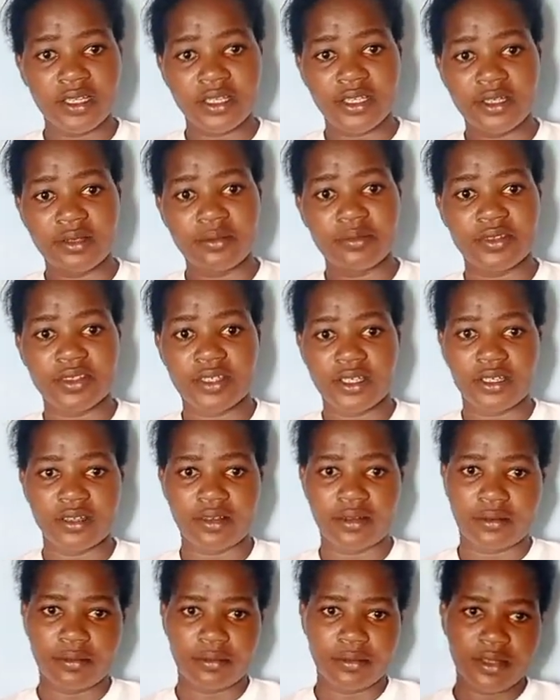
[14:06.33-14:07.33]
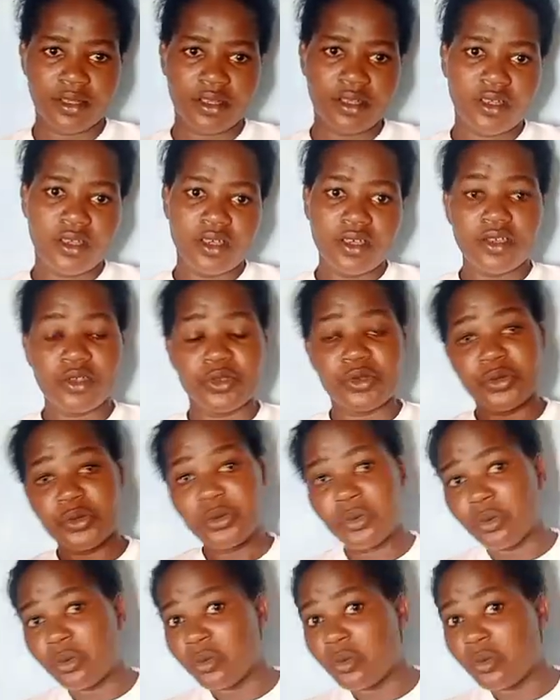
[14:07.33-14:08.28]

him, saying, you